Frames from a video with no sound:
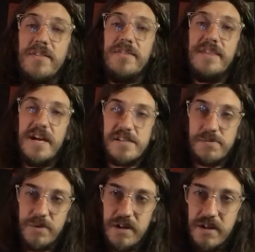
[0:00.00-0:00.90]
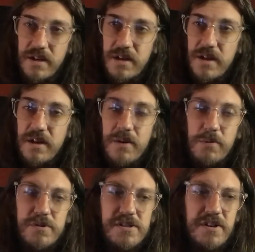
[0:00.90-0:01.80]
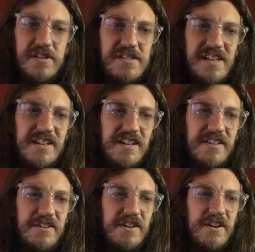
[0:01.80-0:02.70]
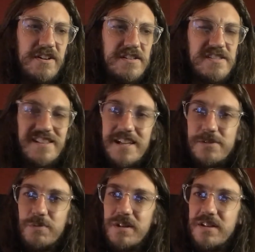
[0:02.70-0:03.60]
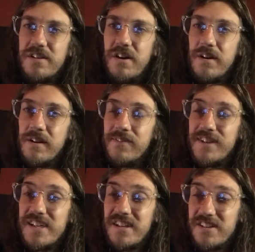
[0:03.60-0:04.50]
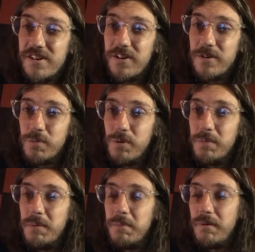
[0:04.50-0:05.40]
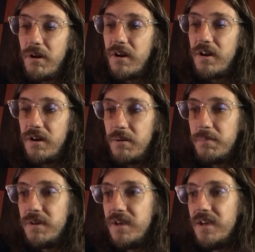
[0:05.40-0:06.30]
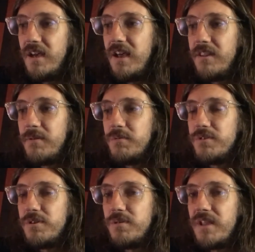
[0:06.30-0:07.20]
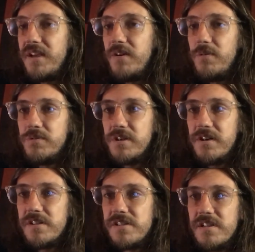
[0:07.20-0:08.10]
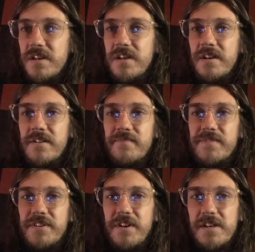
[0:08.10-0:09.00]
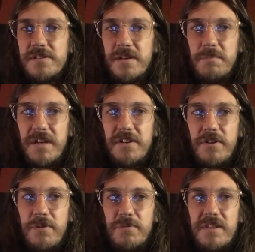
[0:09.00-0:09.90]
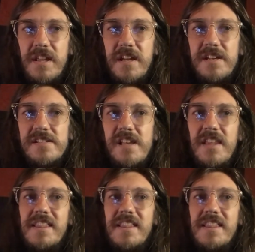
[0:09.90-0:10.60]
that's when we'll start designing other cards. That's when talk of Kickstarter will be brought up. And then we'll do the alt arts. You guys can make your own things. And